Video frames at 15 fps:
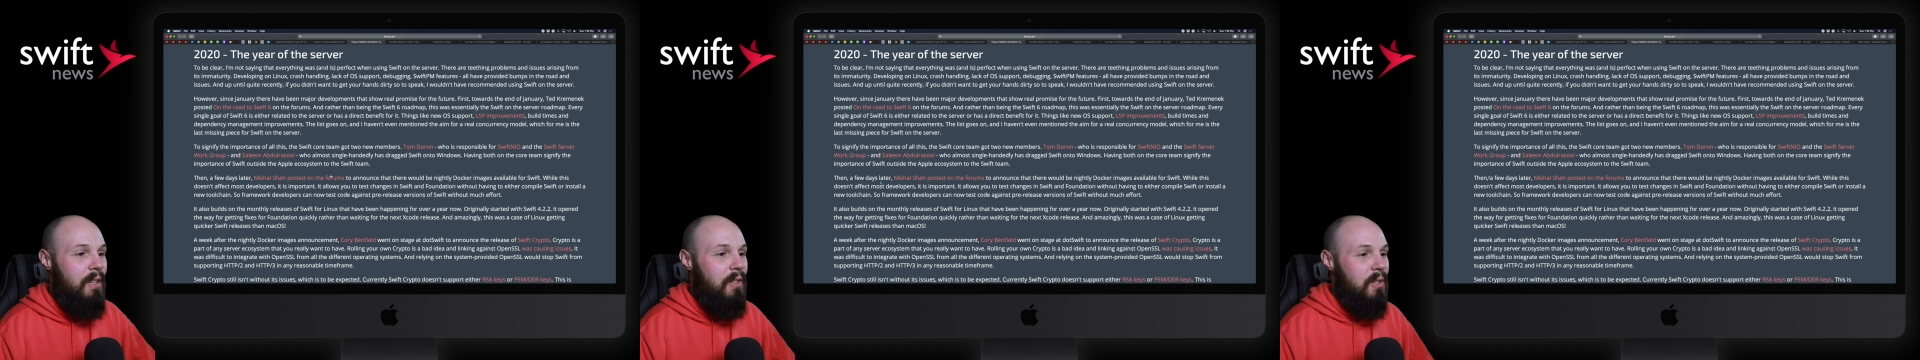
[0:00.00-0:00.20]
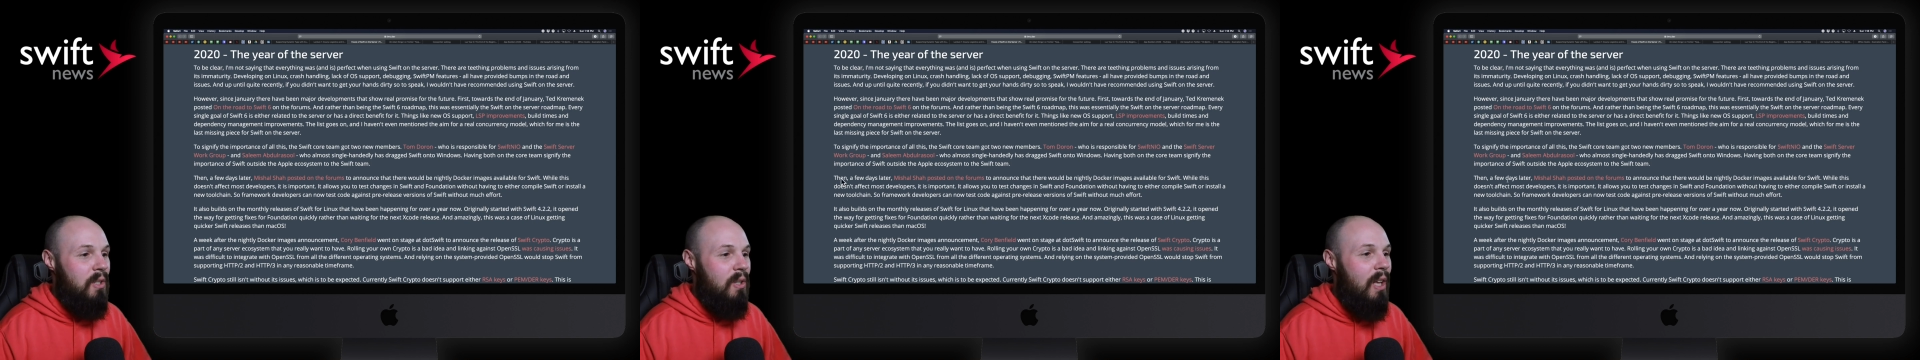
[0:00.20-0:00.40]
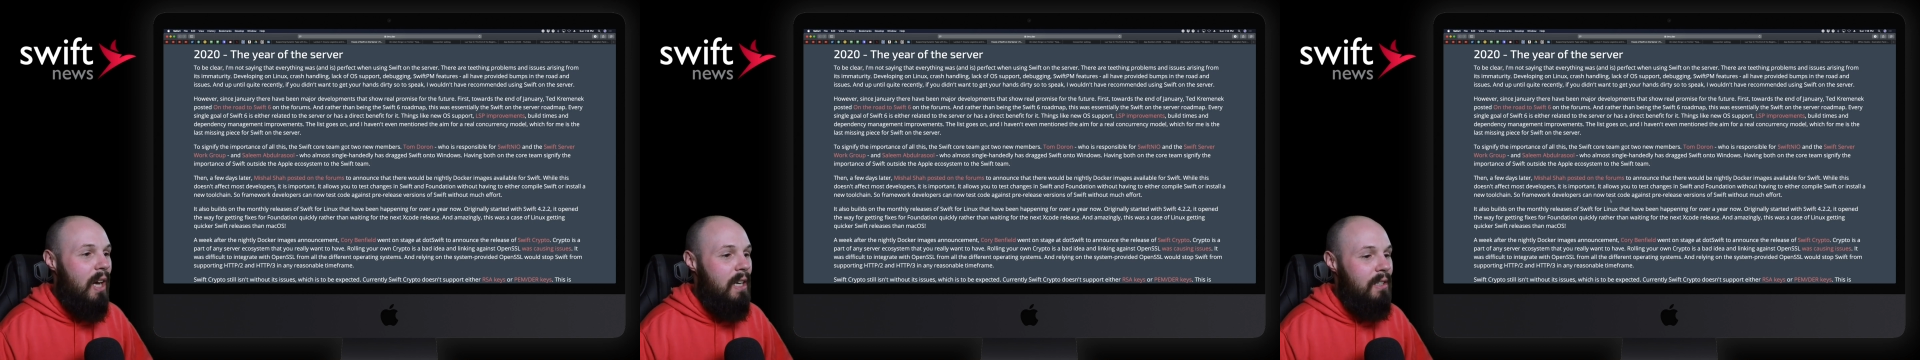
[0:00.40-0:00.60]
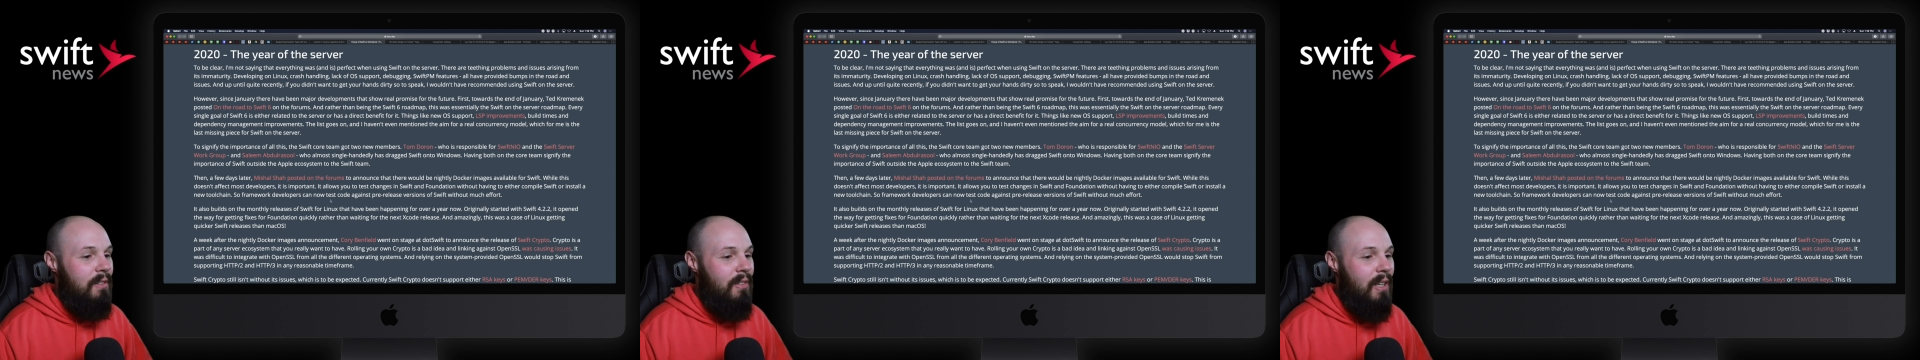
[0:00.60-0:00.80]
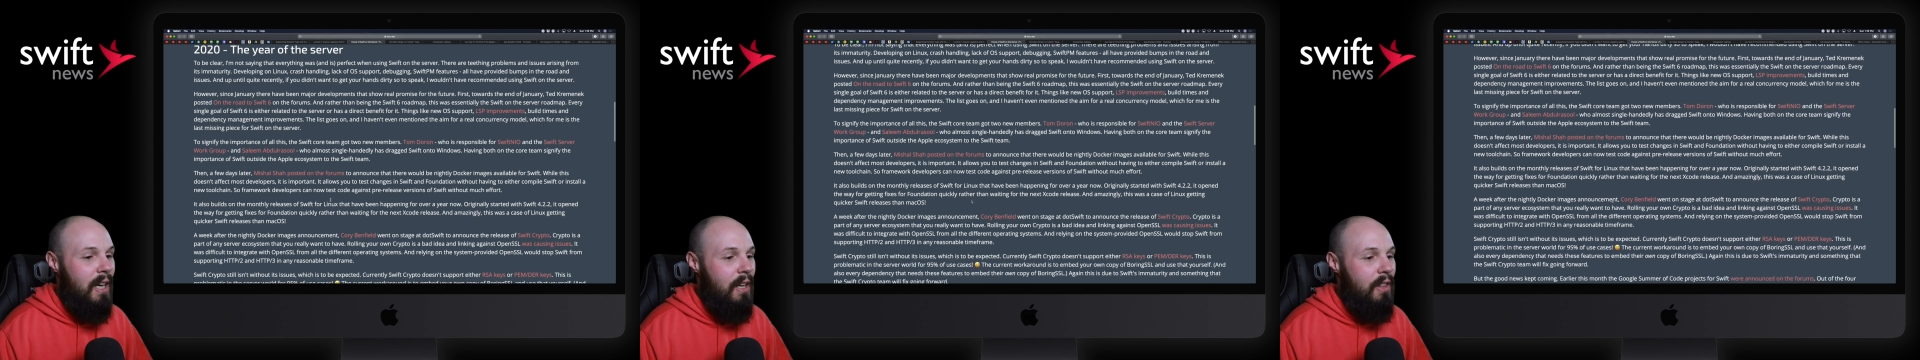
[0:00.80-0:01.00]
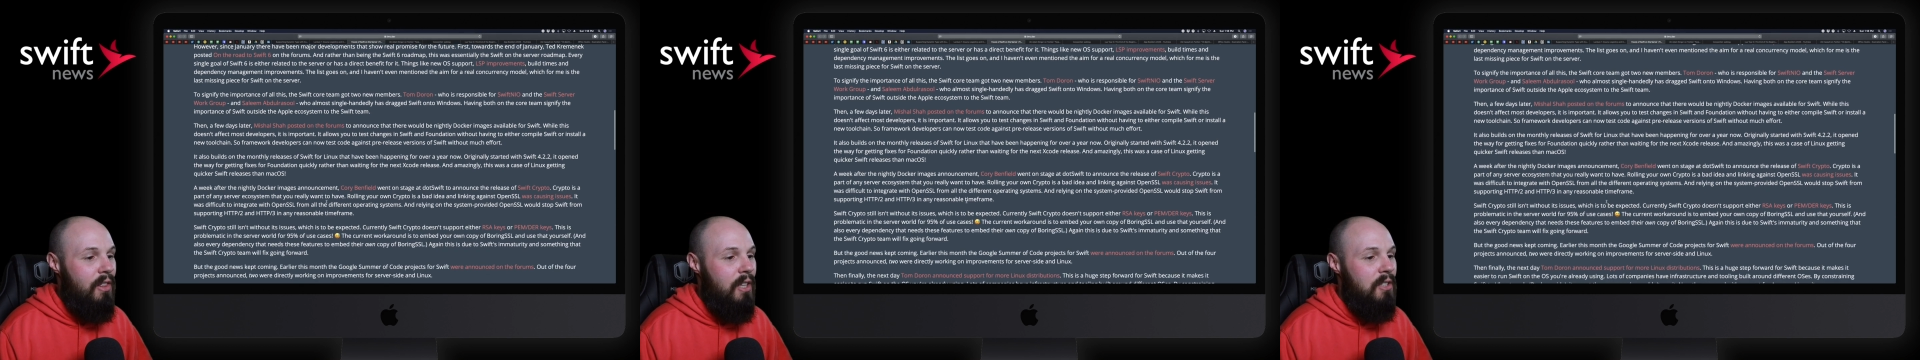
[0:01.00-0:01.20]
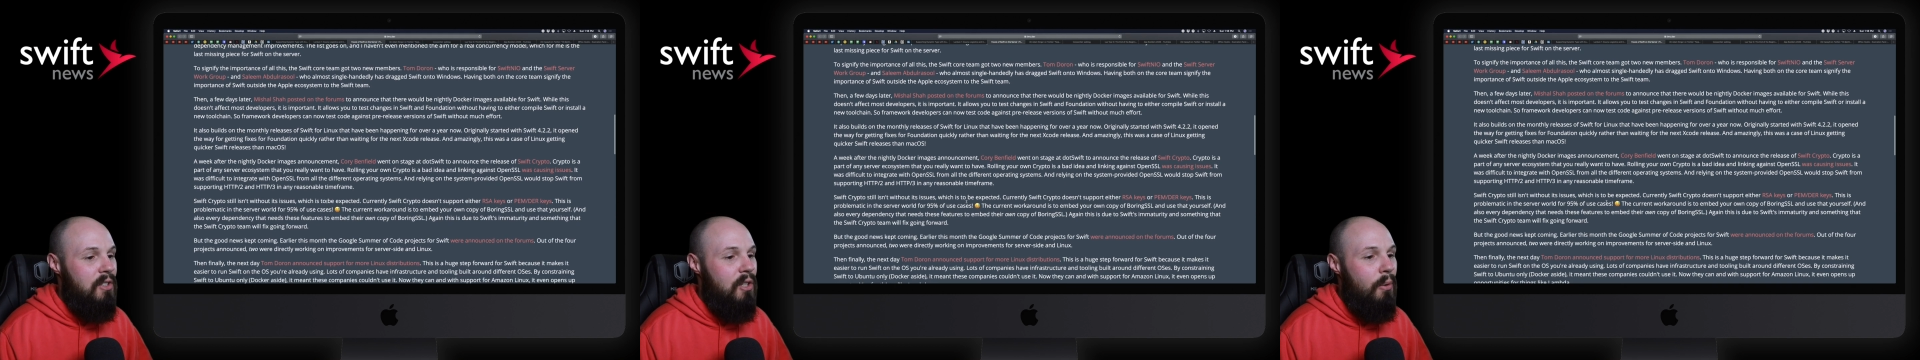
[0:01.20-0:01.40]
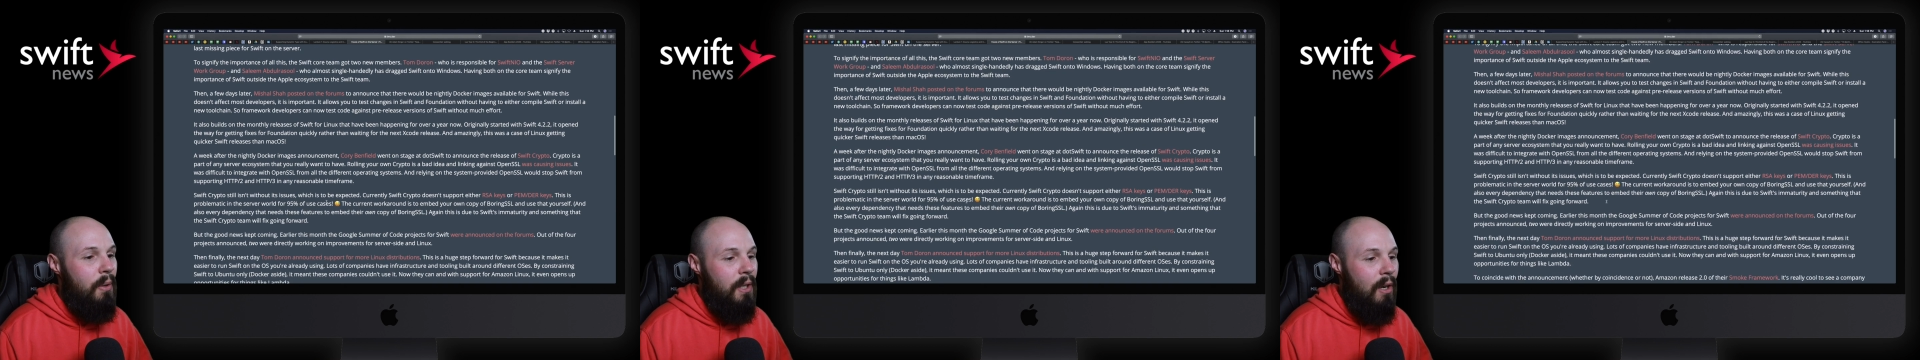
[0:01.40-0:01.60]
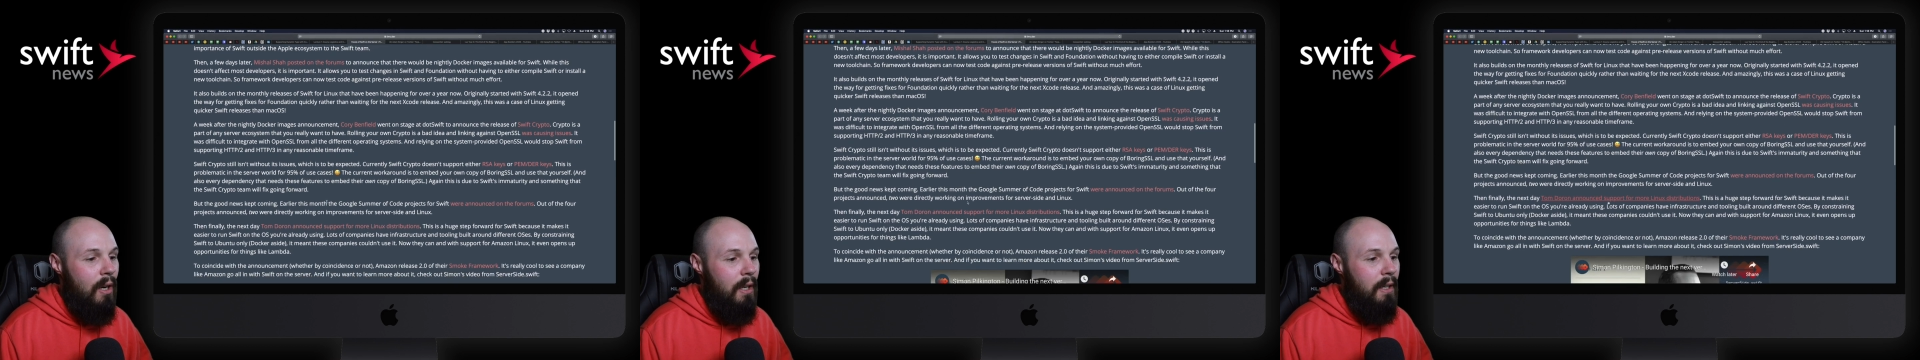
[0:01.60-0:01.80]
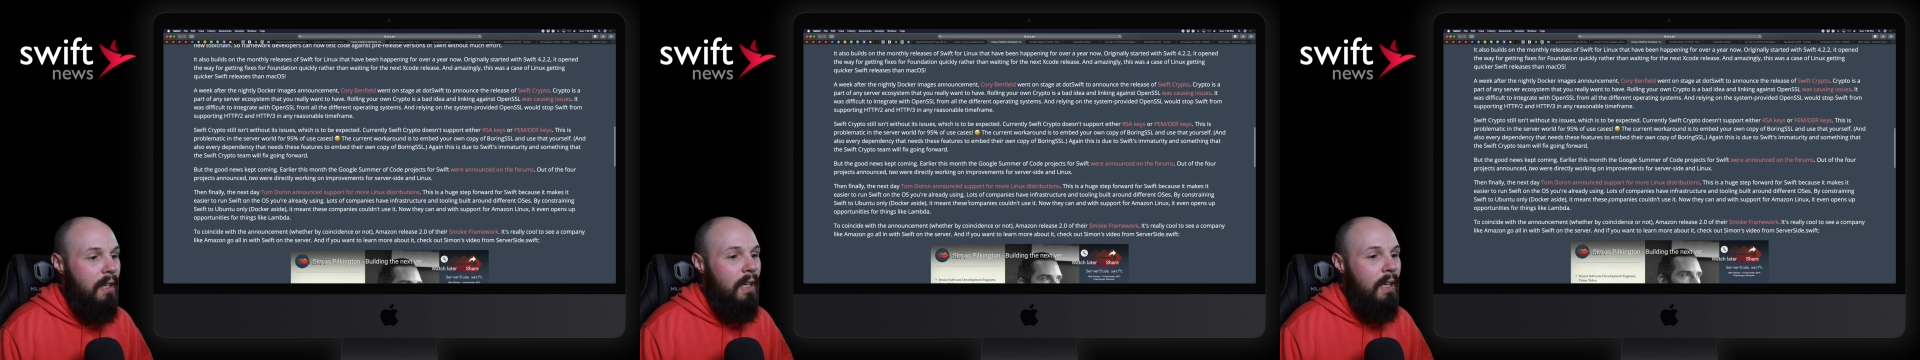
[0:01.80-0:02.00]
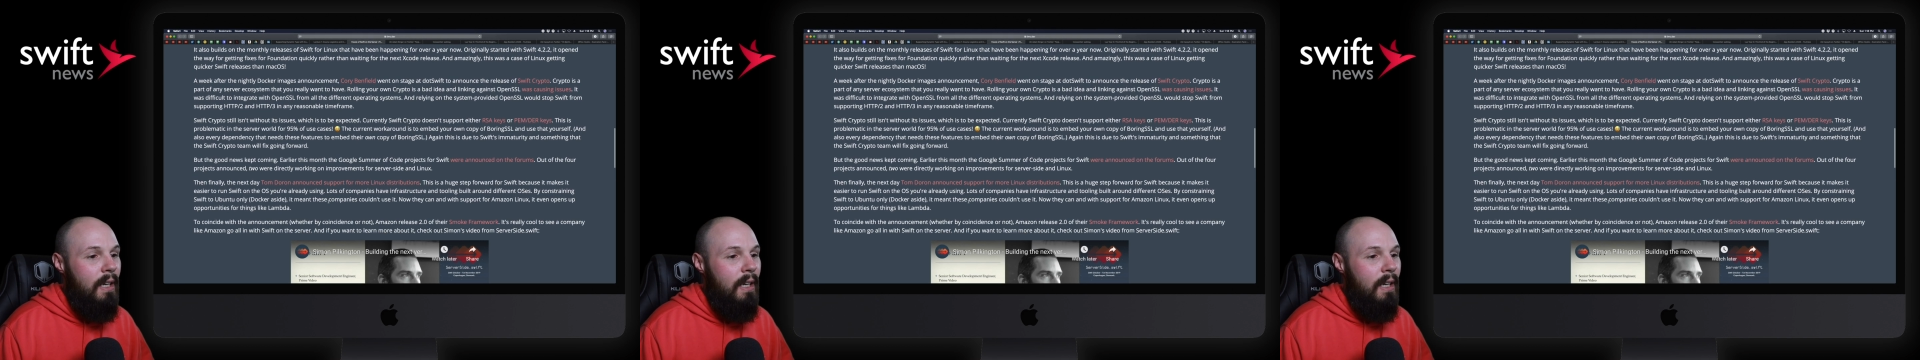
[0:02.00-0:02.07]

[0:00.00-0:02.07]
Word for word: And there's a lot of things going on,